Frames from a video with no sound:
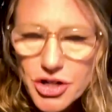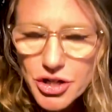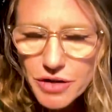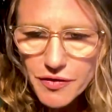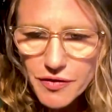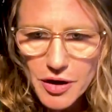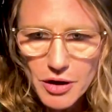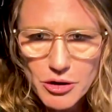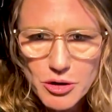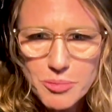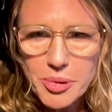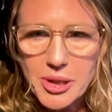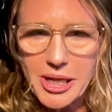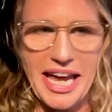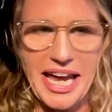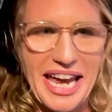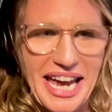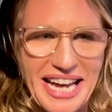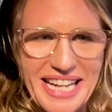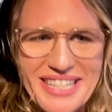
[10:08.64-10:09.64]
of those
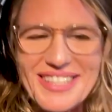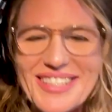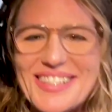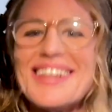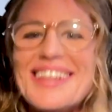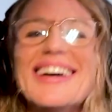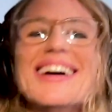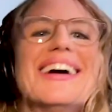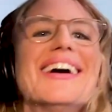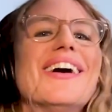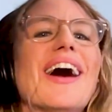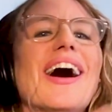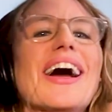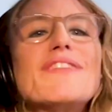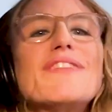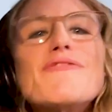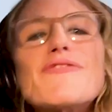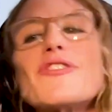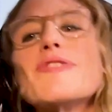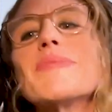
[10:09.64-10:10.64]
plans
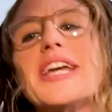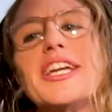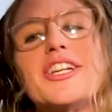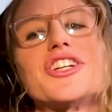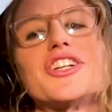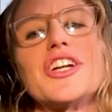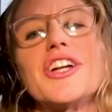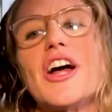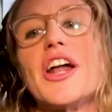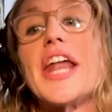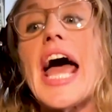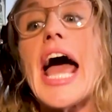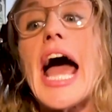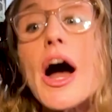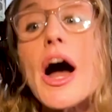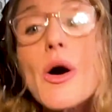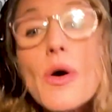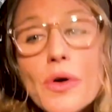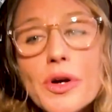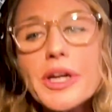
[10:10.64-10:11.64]
information on
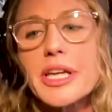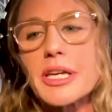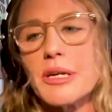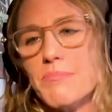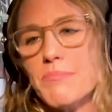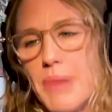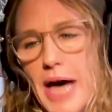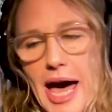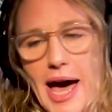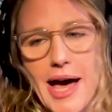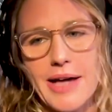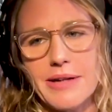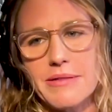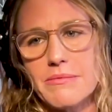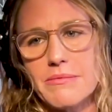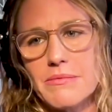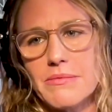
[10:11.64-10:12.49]
how to combat